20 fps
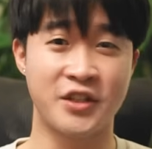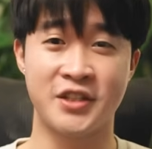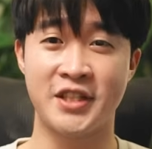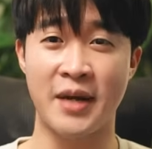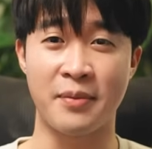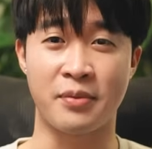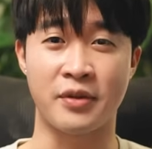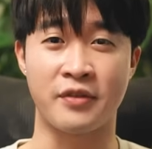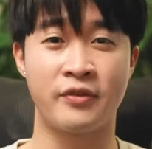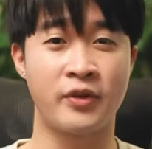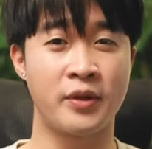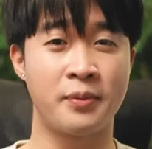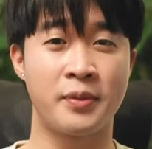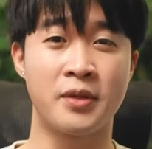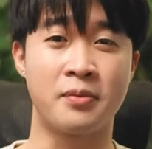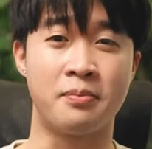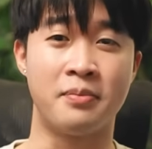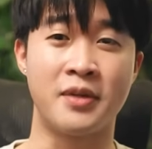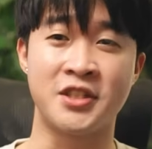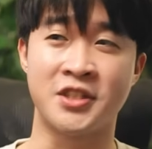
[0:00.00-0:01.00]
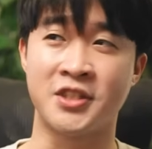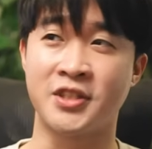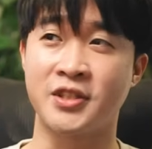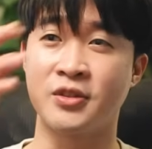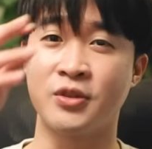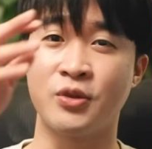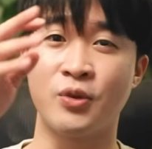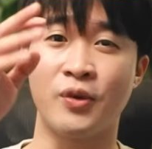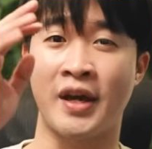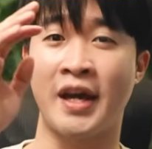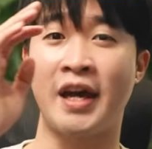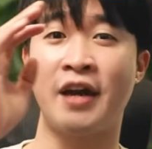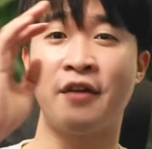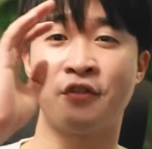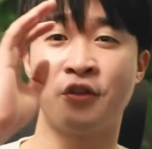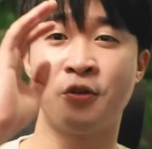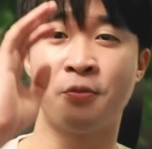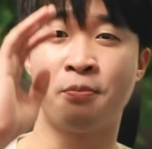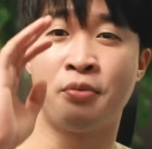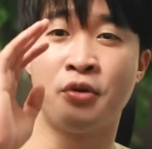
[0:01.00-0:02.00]
For example, if you want to build muscle, you
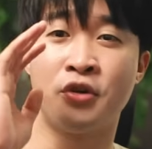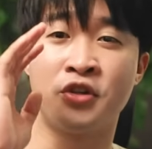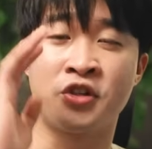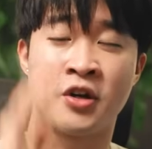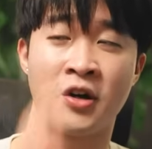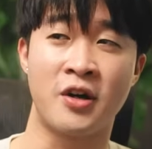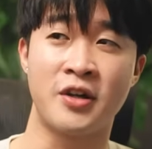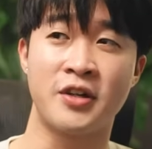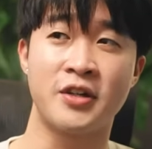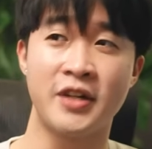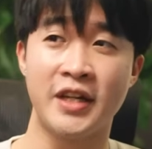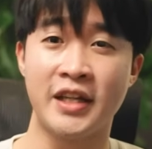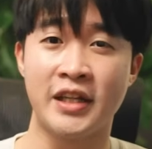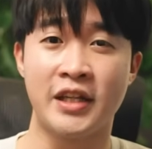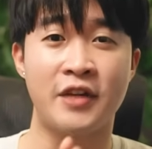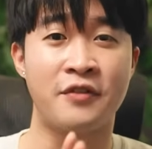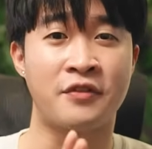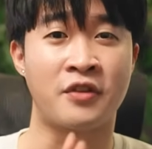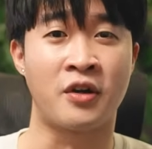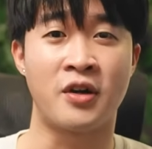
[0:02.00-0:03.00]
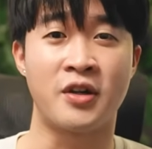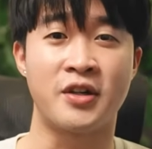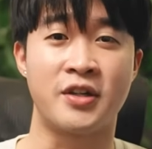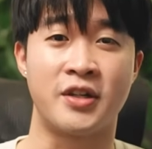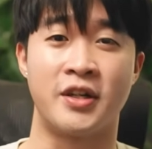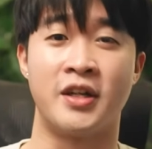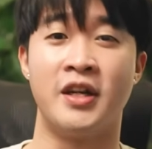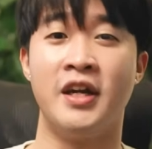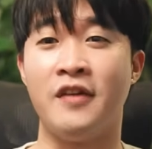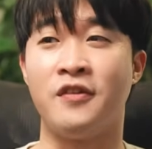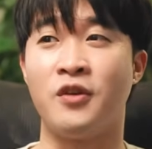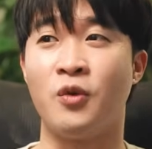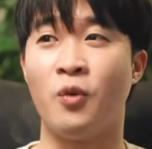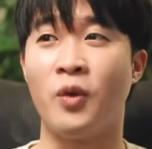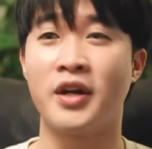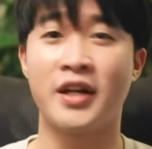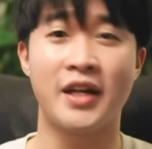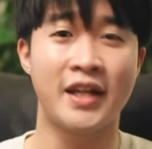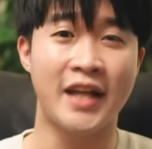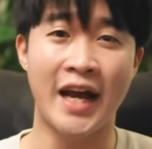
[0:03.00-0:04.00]
have to push harder and lift harder. If you
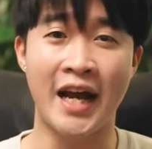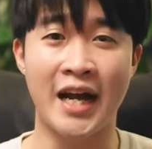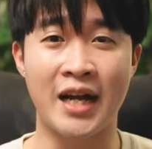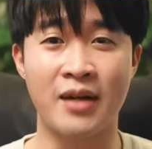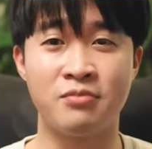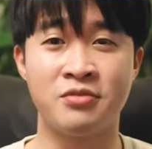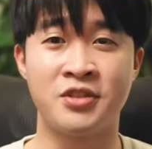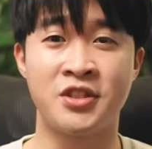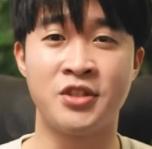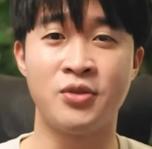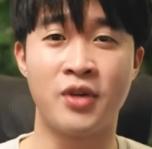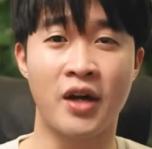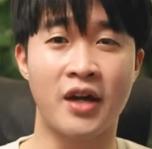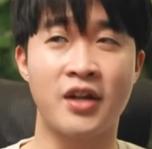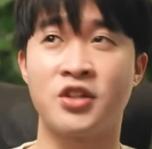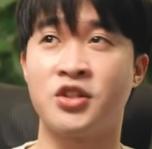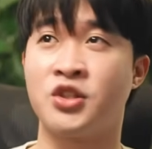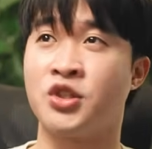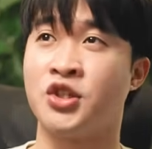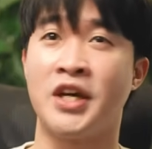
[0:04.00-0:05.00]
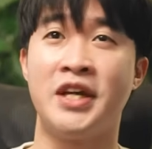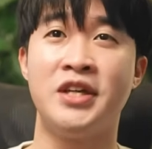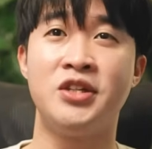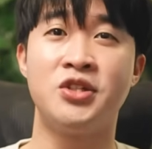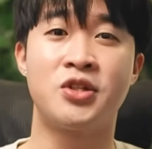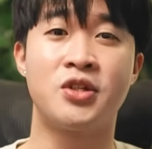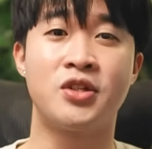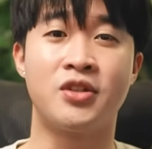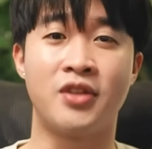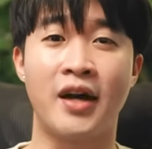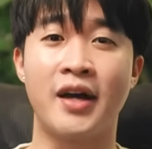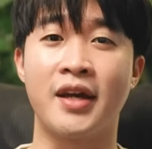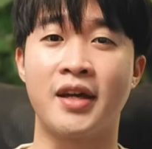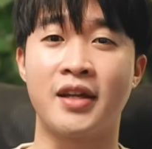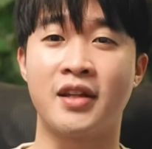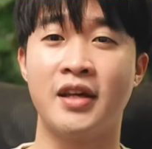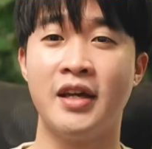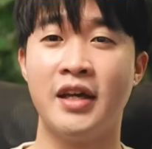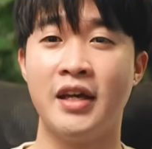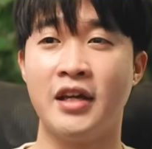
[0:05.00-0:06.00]
want to get abs, you got to change your
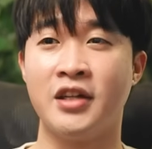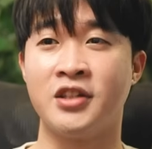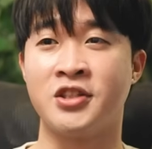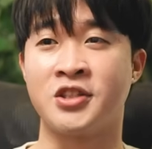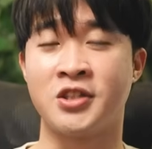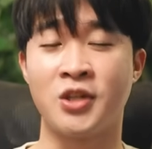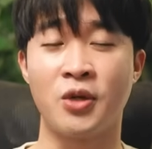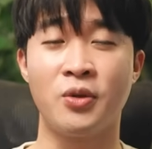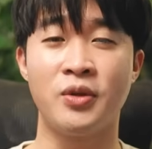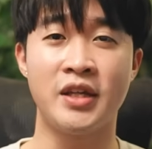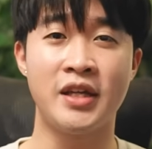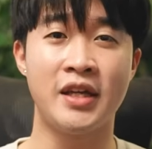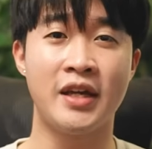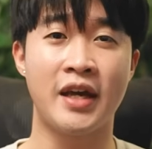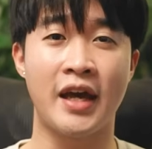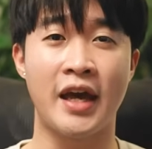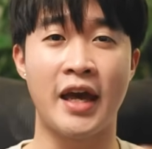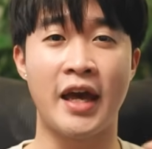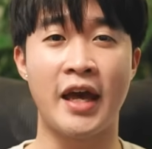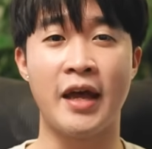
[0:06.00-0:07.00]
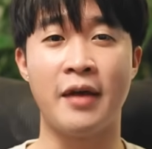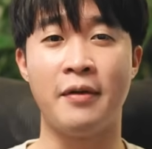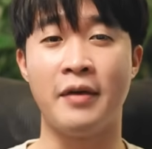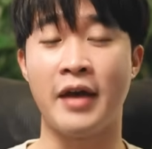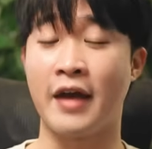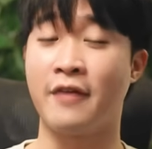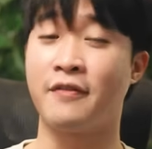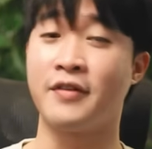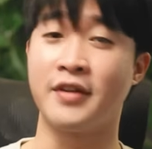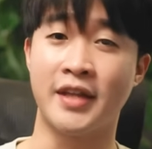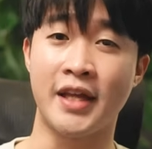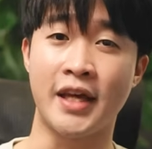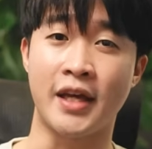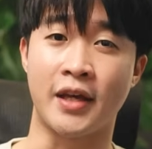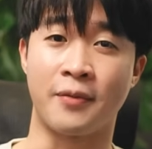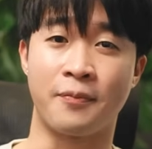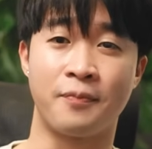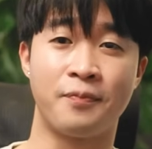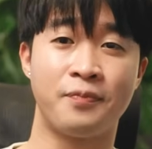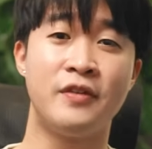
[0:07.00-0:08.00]
diet slowly every
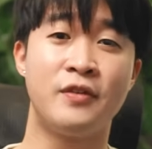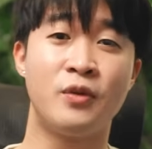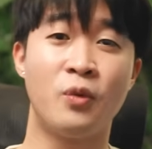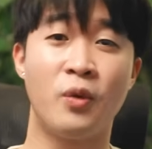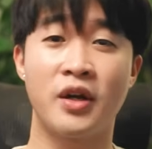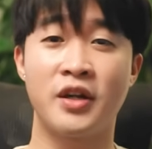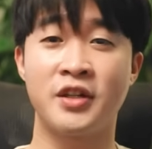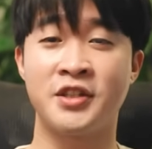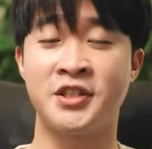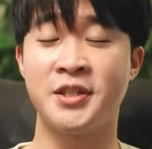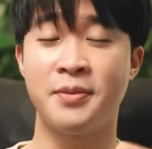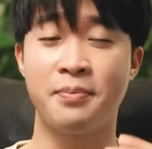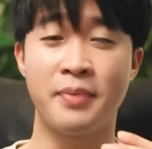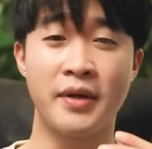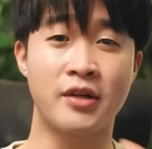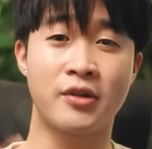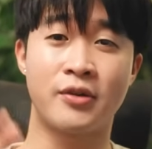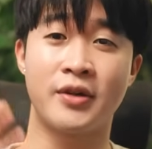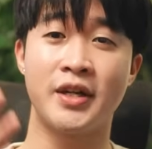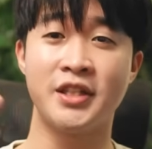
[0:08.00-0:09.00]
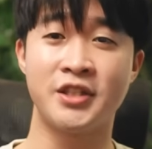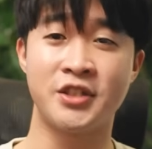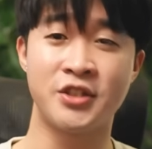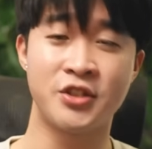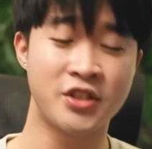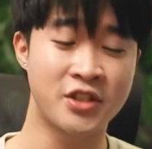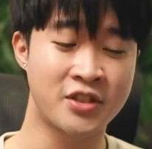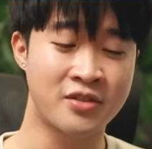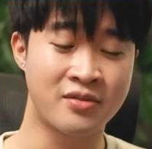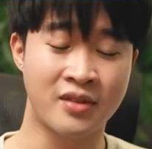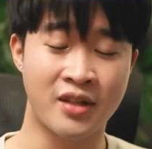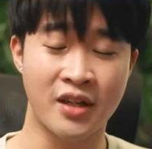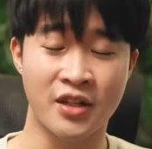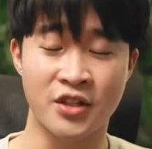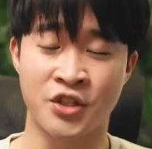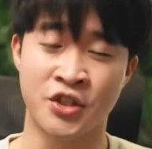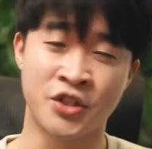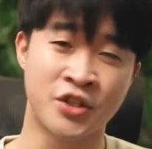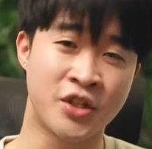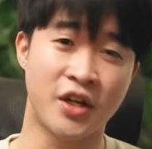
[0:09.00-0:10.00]
day. If you want to see better grades, you just got
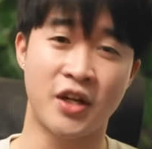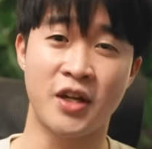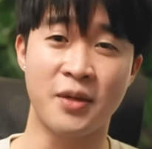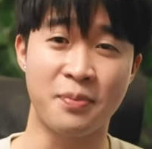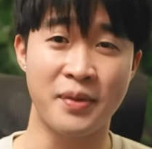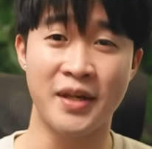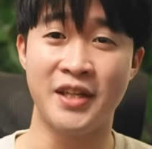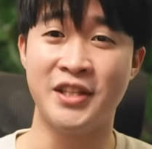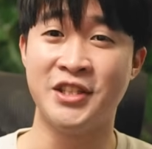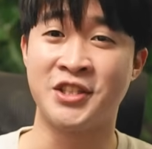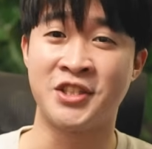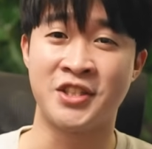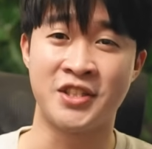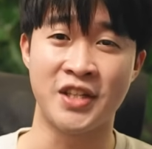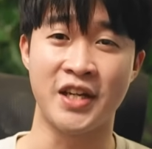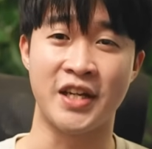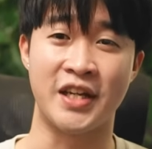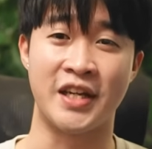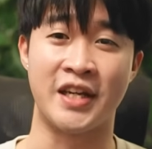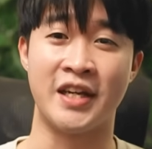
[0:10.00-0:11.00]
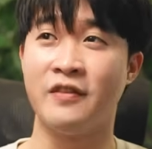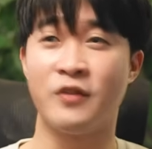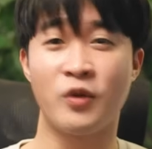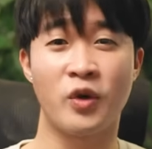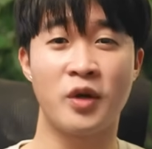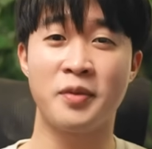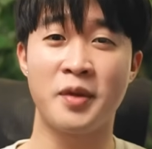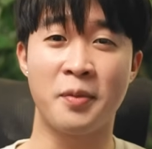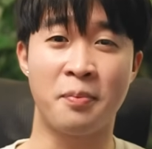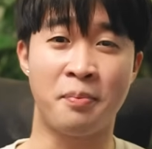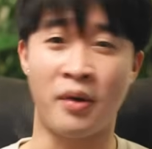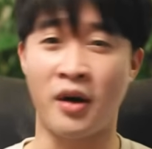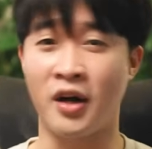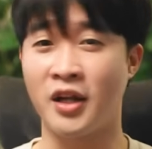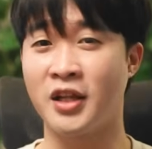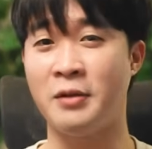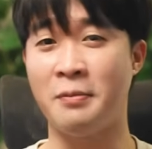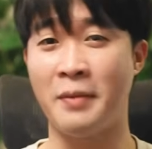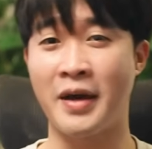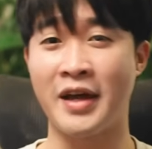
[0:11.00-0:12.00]
to shut up and study. If you want to be a
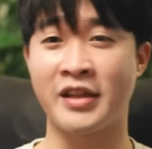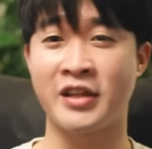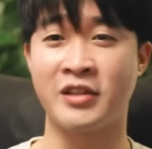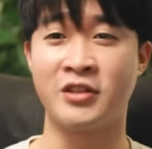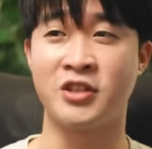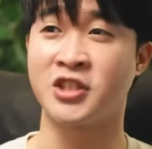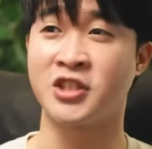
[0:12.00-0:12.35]
polymath,